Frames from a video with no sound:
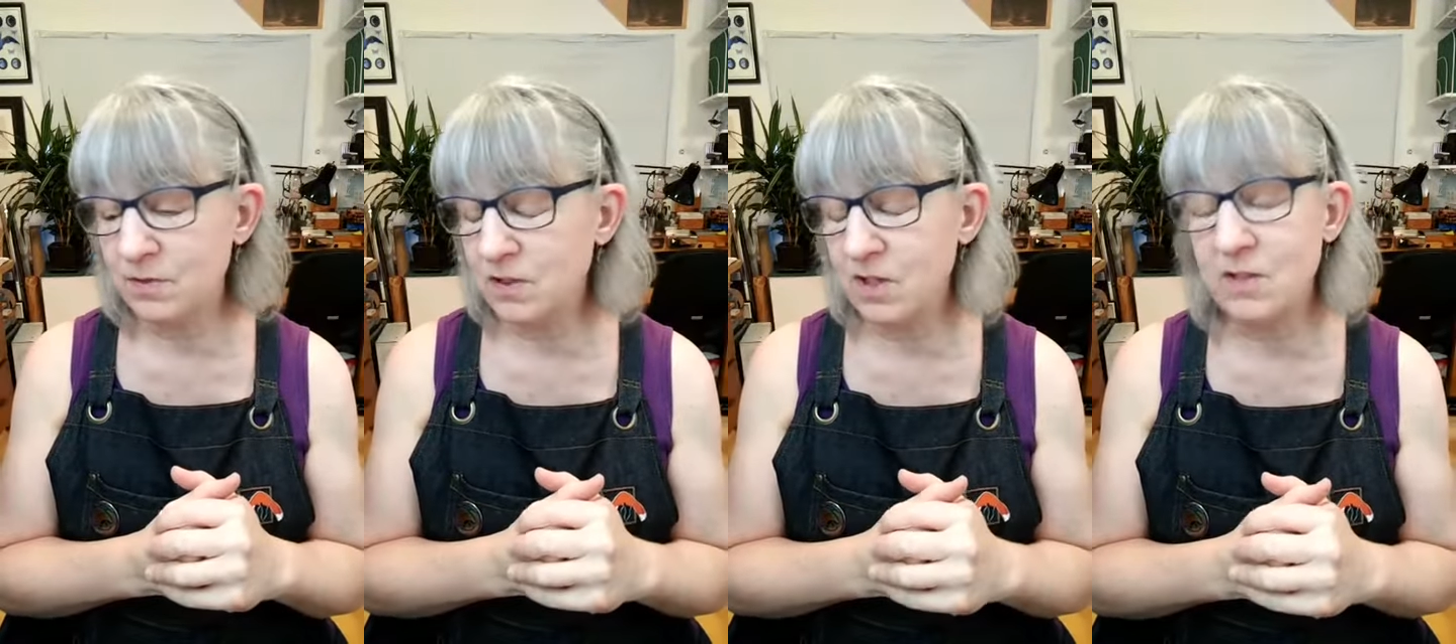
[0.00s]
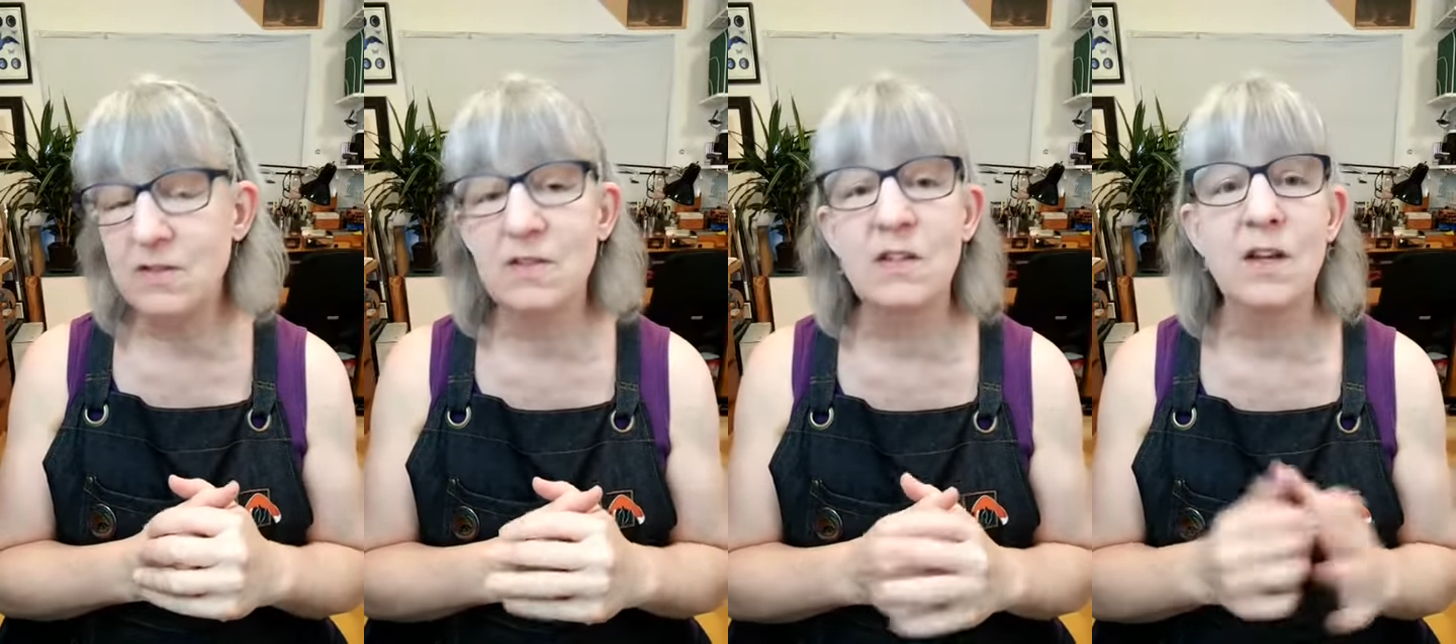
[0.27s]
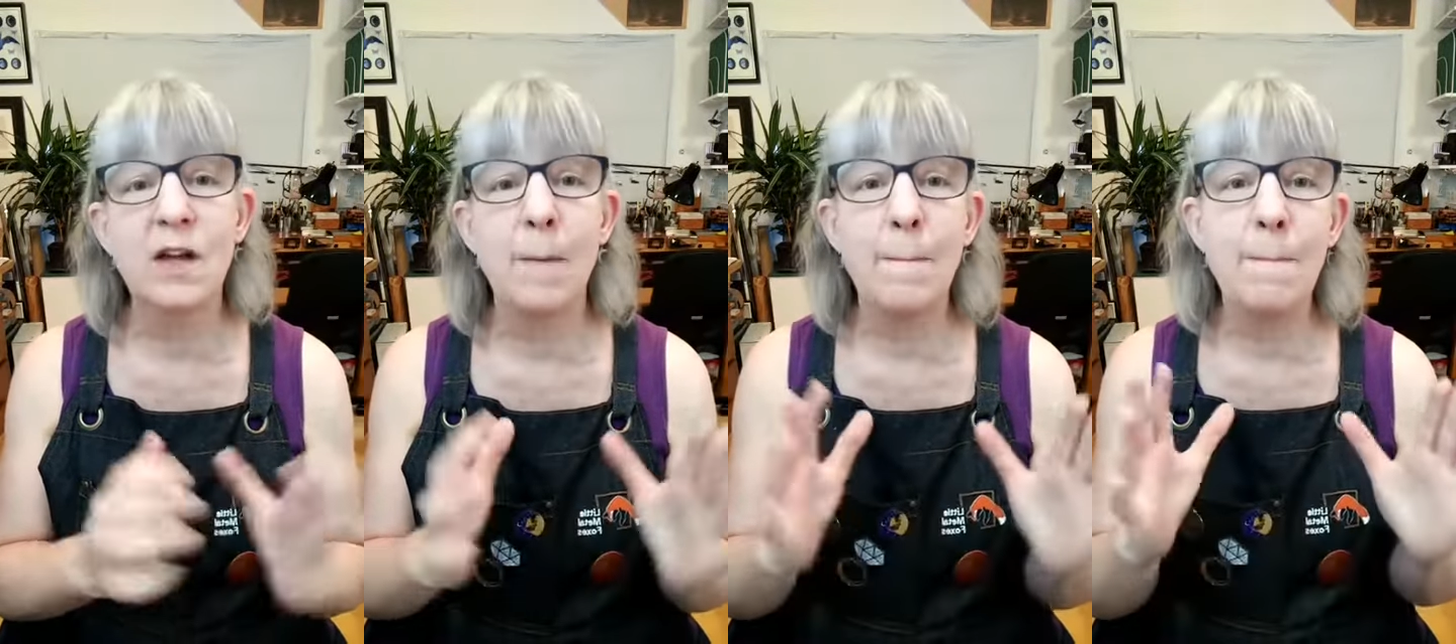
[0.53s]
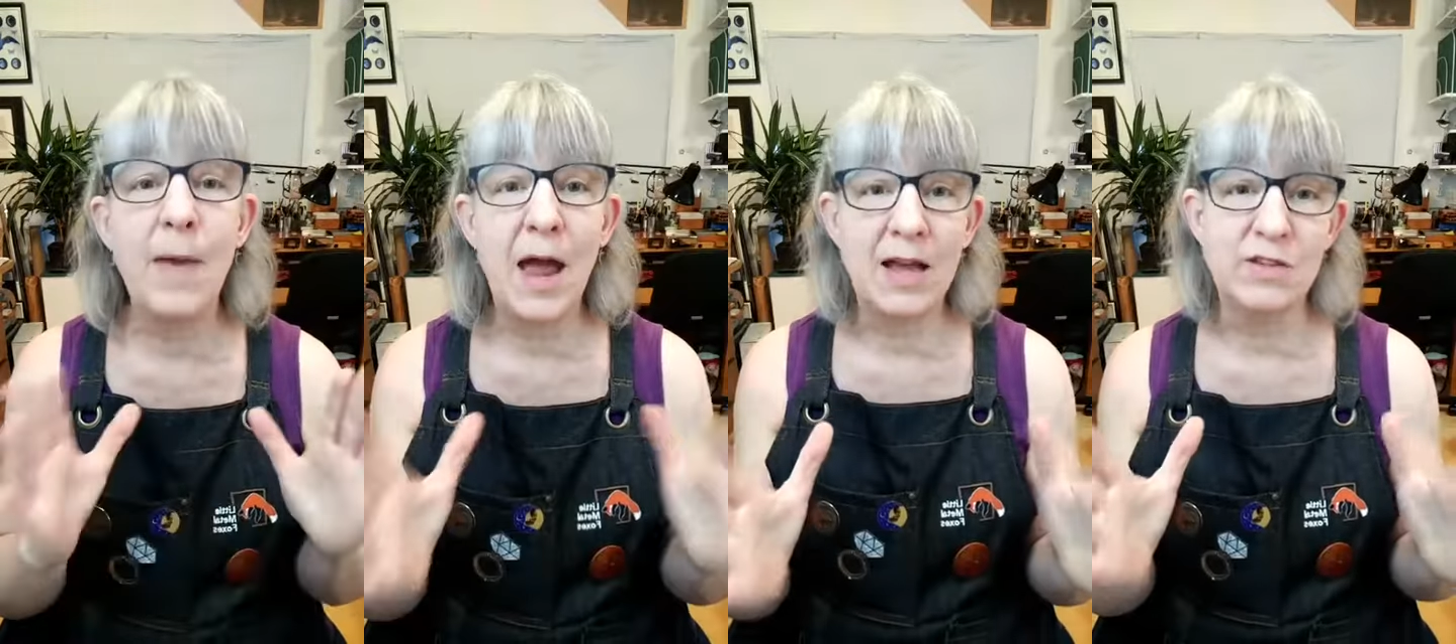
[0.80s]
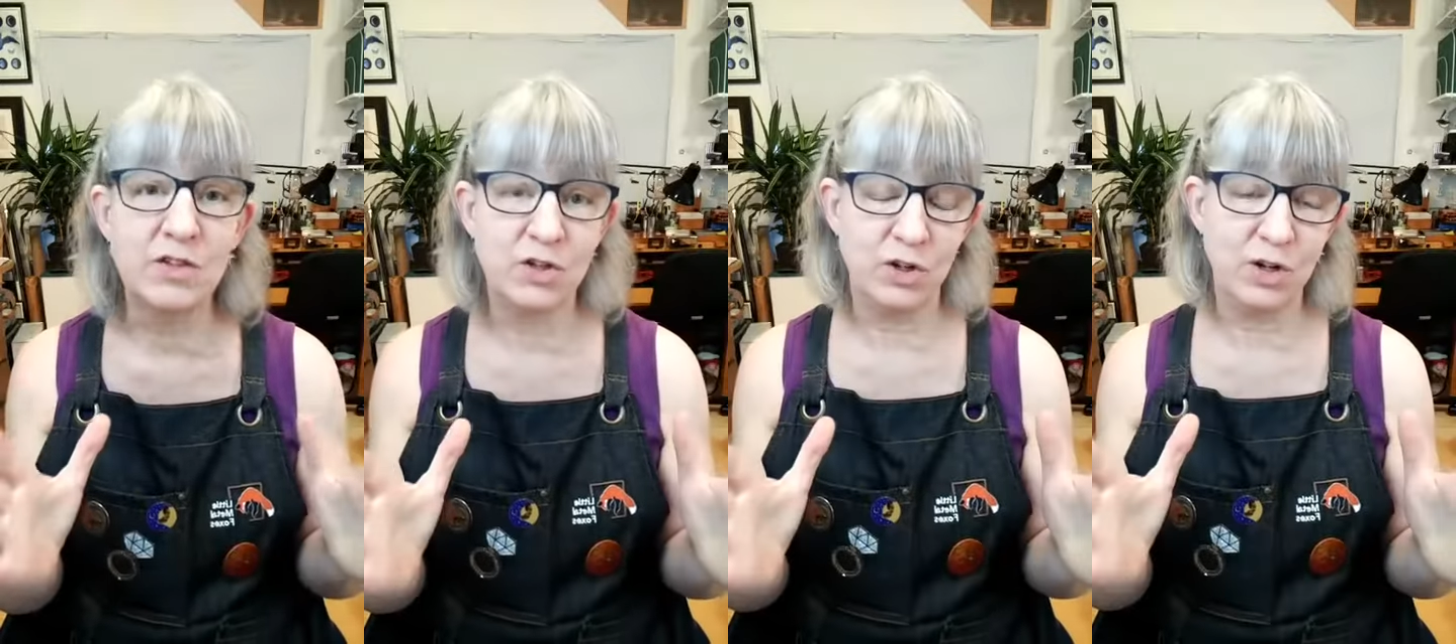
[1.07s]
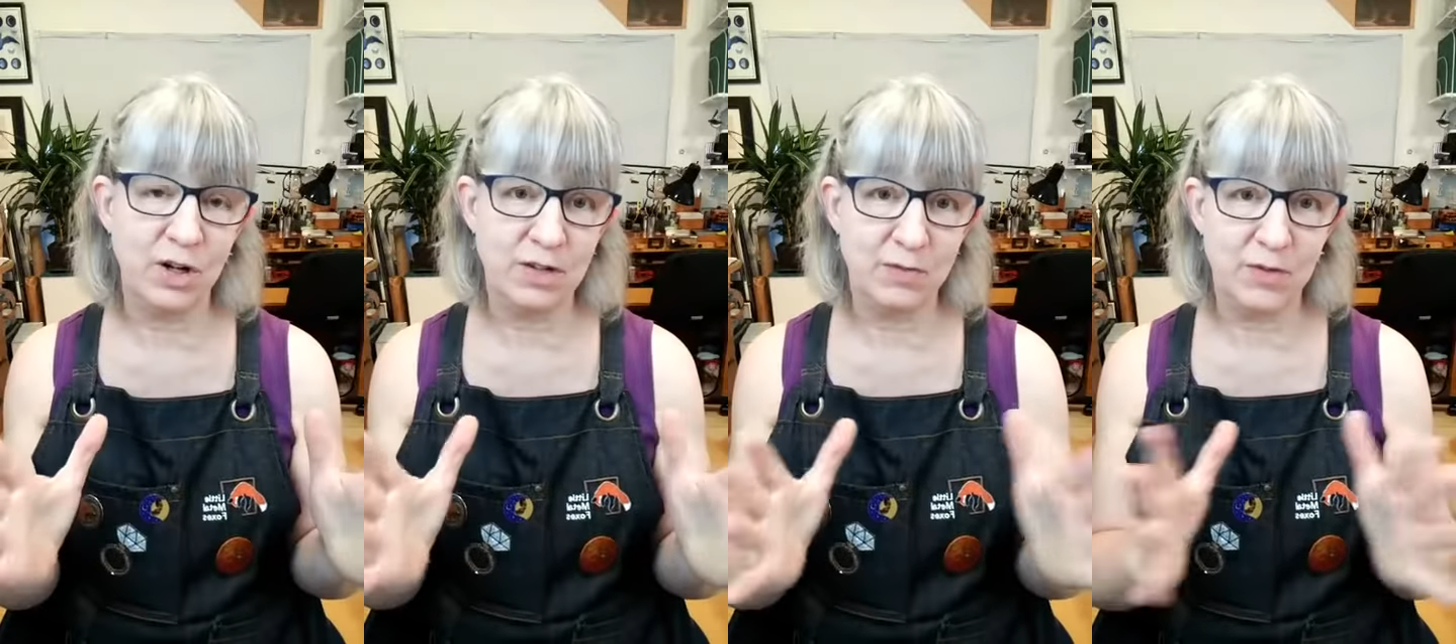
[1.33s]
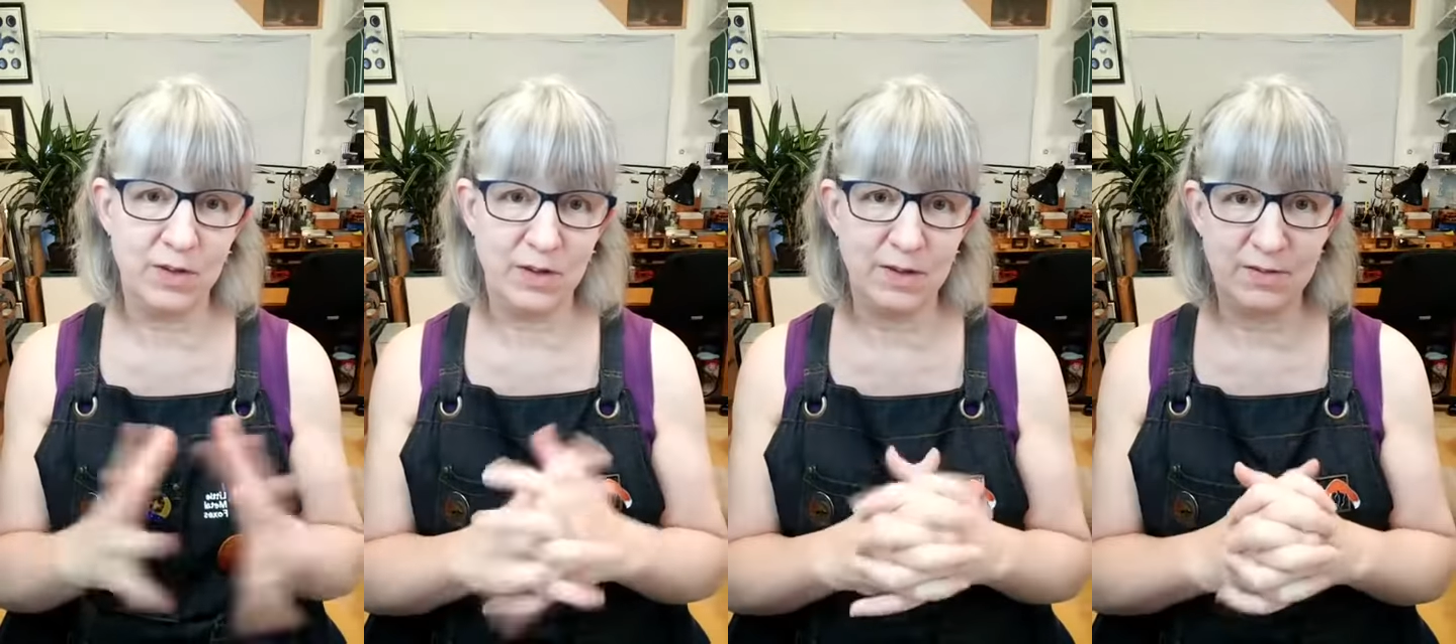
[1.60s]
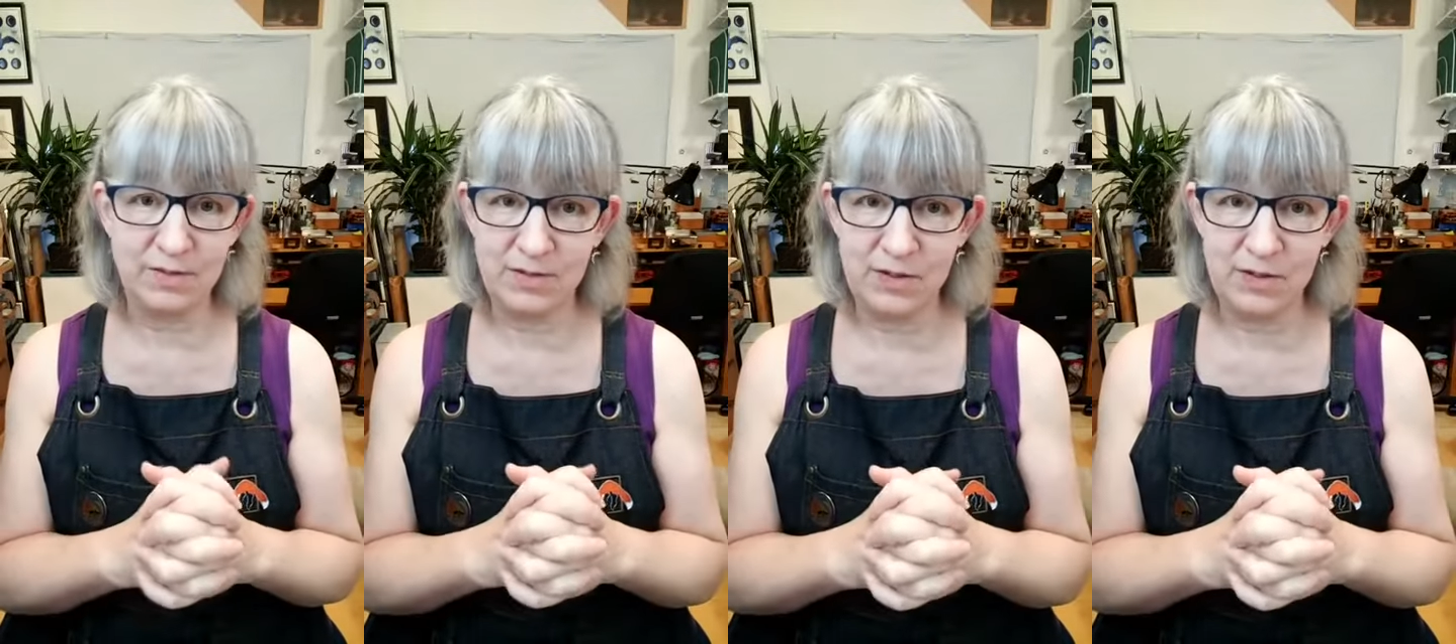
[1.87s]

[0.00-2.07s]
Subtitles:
She's a master of the